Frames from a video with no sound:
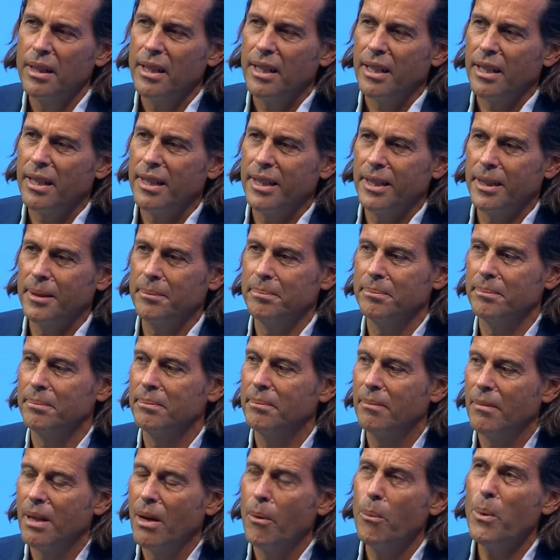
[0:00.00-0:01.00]
Um,
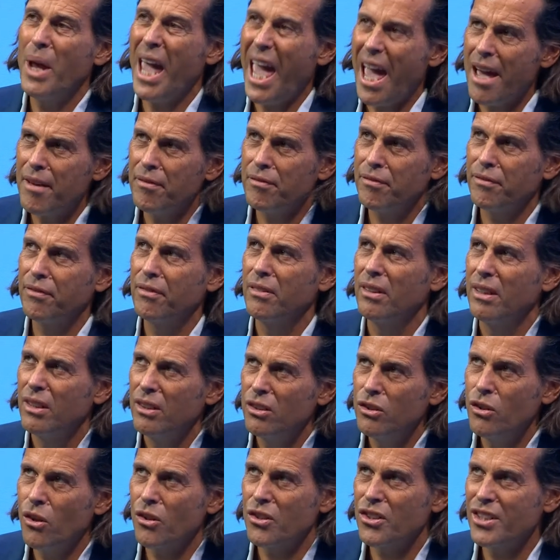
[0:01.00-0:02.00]
we have
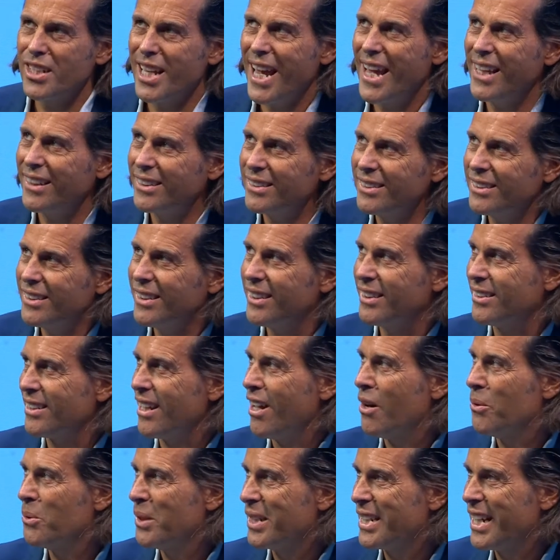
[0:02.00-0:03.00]
not tested
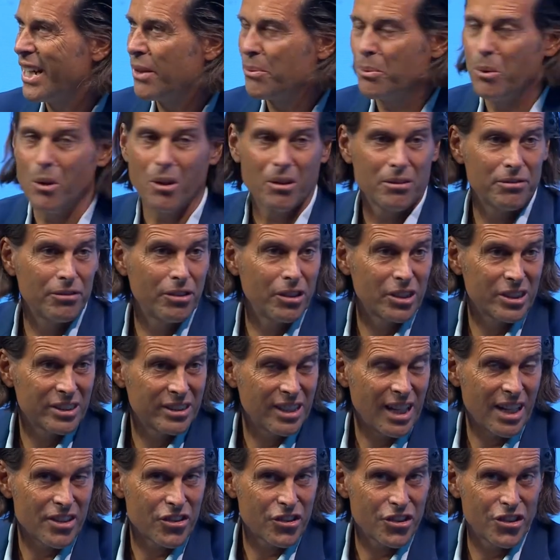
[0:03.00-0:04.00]
our network for
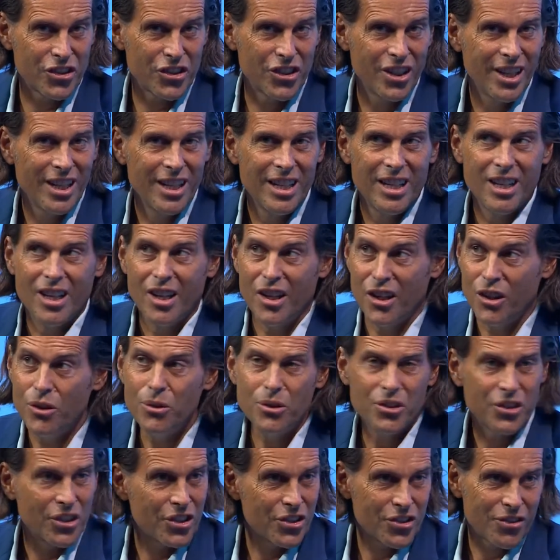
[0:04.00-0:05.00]
such a uh,
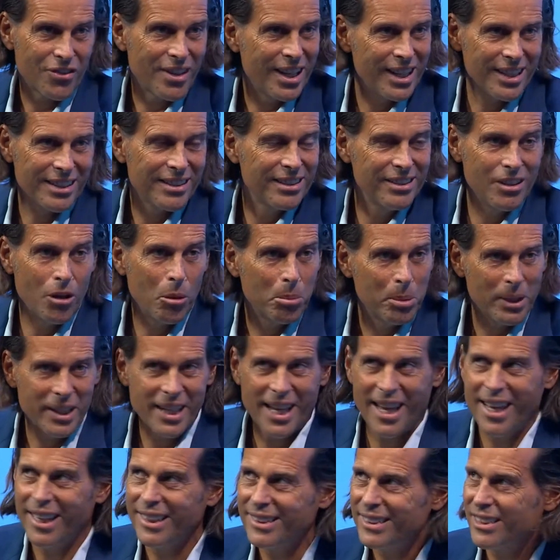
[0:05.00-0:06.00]
usage, right? Nobody
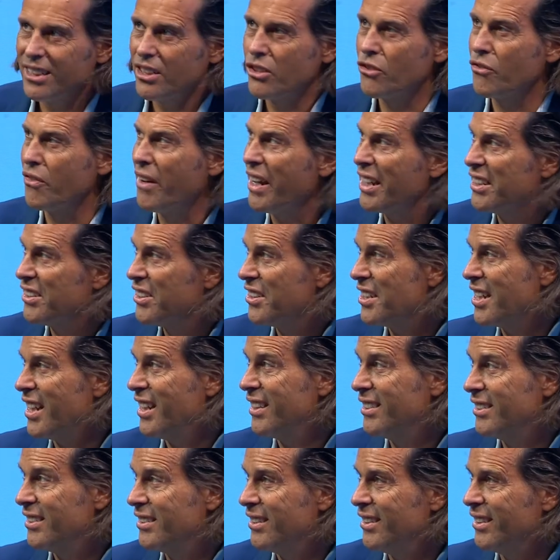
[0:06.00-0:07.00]
has stress
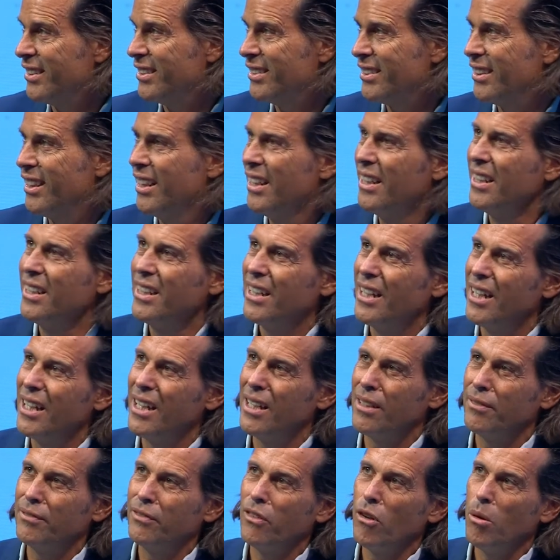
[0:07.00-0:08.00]
tested uh,
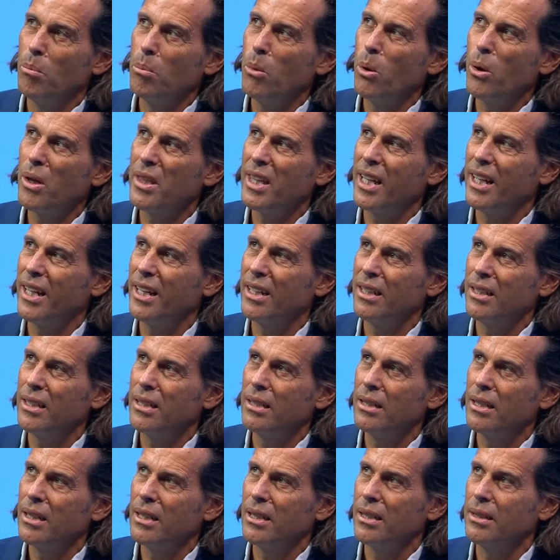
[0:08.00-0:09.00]
for more than
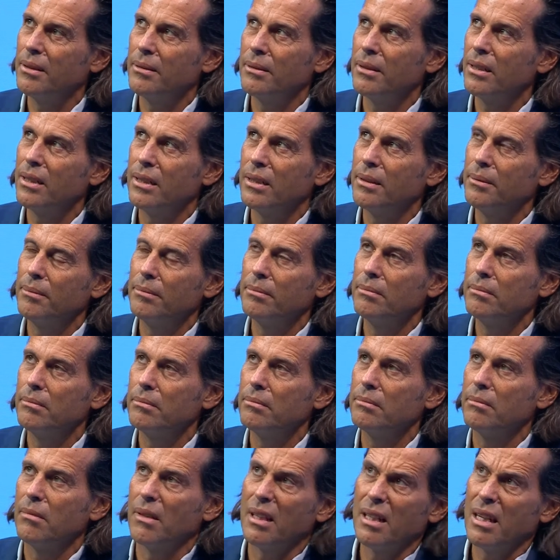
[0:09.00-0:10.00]
uh, um,
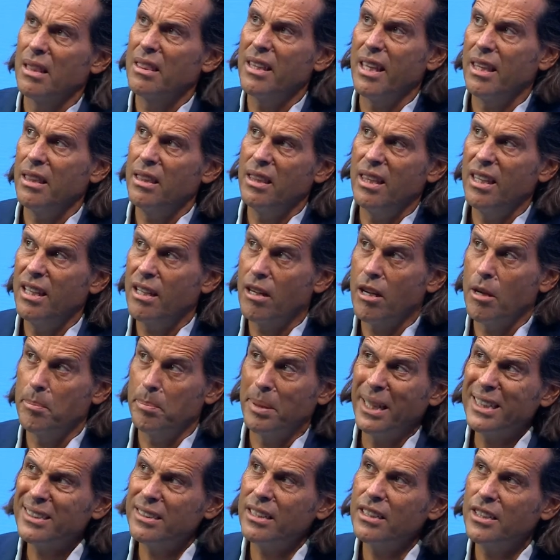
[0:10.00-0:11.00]
the, the
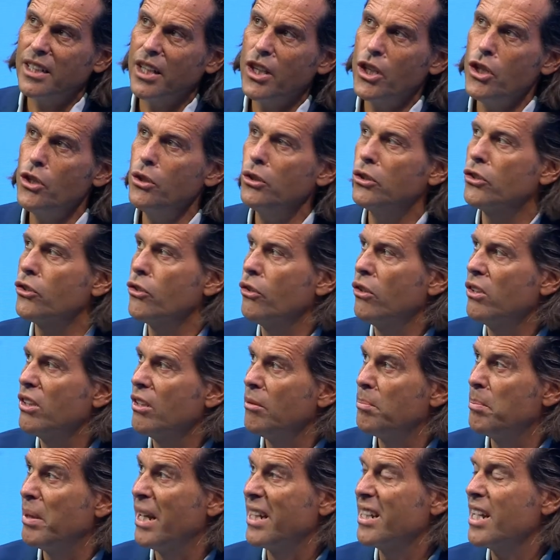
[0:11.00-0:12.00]
capacity used during the
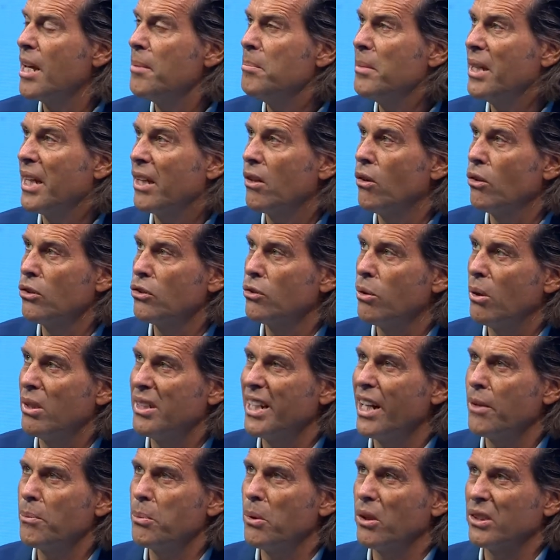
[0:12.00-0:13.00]
pandemic onto our
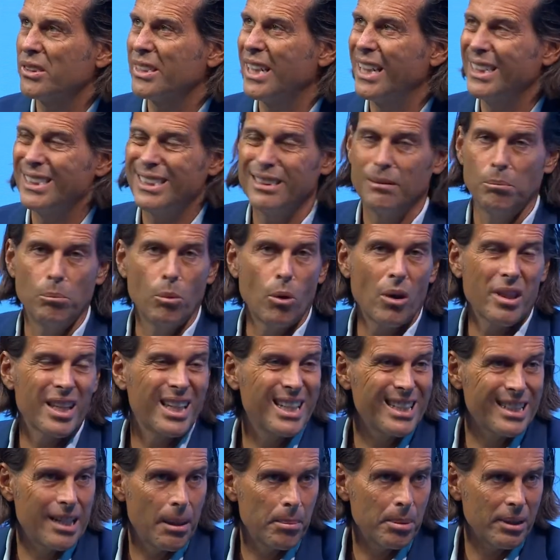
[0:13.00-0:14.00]
networks has more than
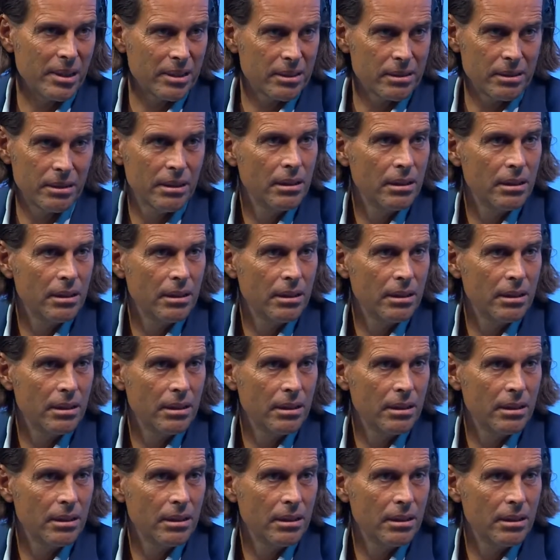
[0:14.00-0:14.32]
doubled,